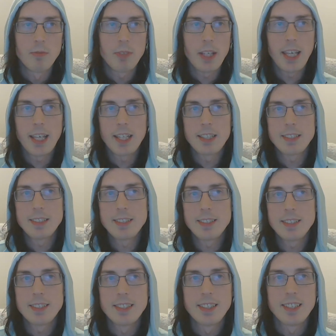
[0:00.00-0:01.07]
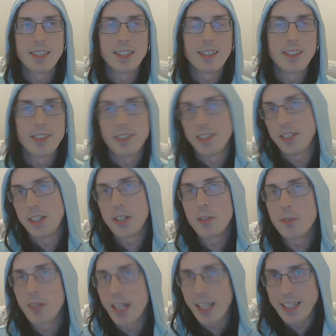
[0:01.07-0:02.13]
And you don't
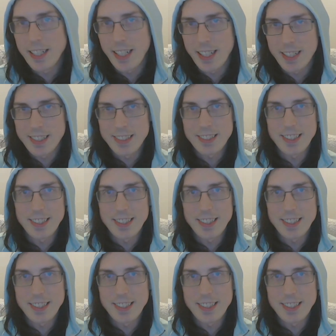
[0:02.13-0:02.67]
recognize